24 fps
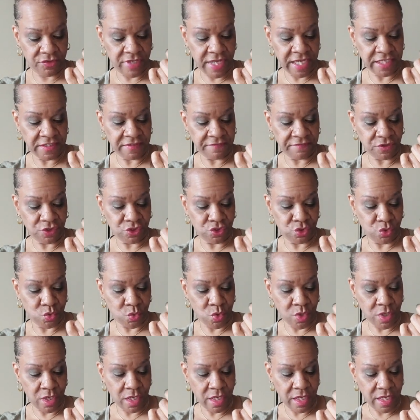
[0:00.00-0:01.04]
that's for
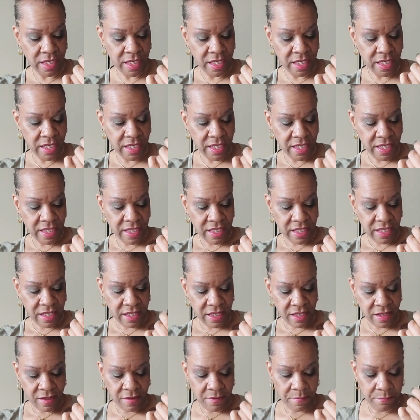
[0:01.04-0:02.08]
sure.
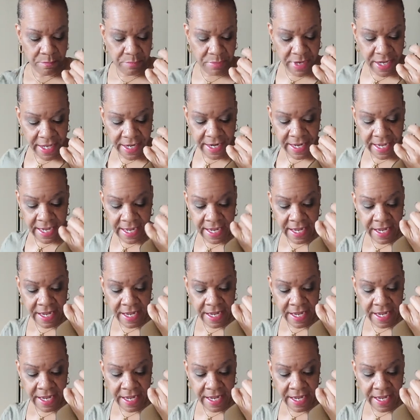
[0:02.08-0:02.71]
But,